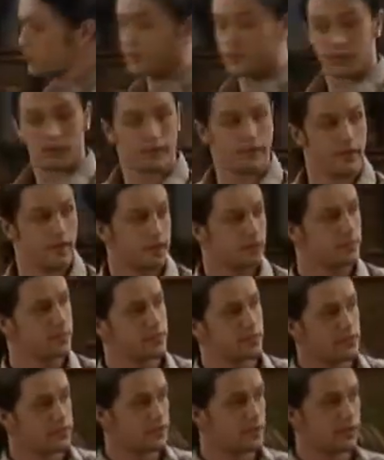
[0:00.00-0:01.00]
So if he can
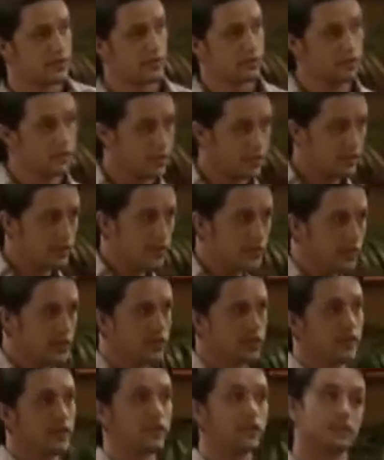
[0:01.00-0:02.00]
resist you,
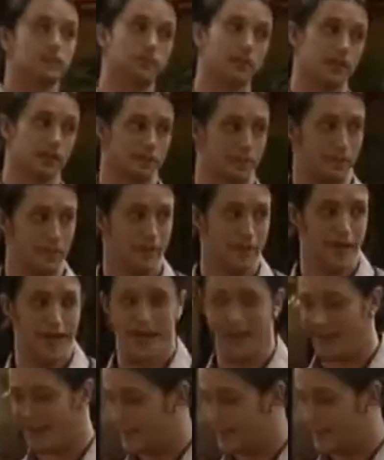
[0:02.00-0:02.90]
things must be bad.